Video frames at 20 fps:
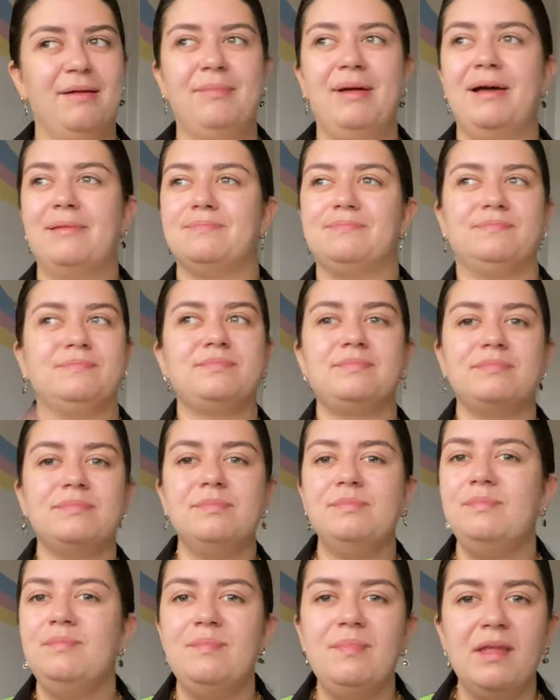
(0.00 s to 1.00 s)
I'm like,
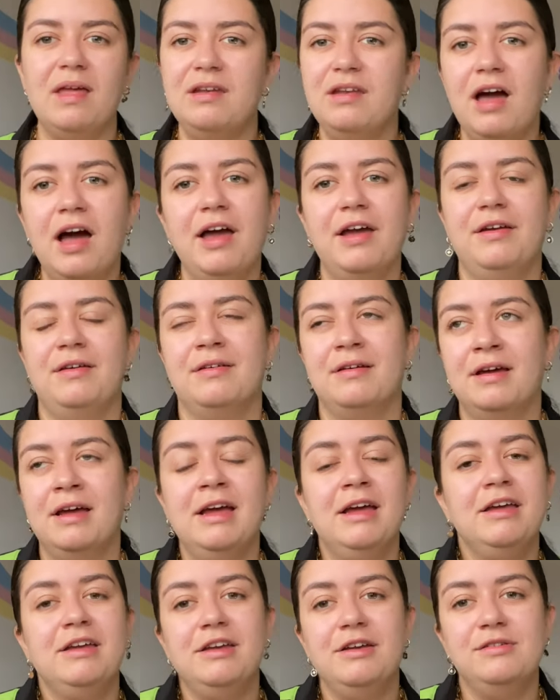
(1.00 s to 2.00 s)
no,
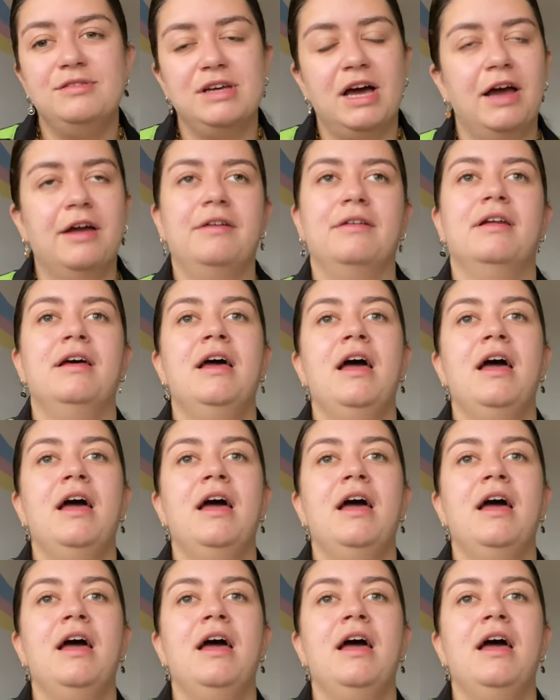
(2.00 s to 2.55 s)
you don't.